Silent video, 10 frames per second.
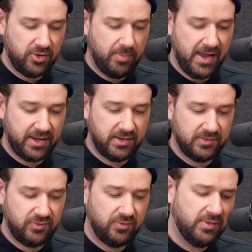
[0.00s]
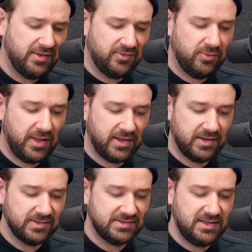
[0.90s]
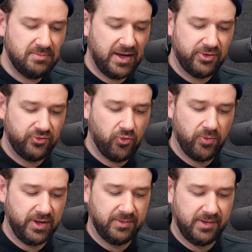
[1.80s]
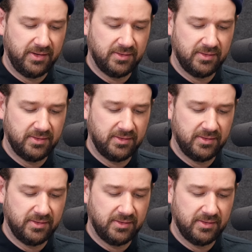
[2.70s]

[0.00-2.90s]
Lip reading: go back to, let's do like a C minor Dorian thing.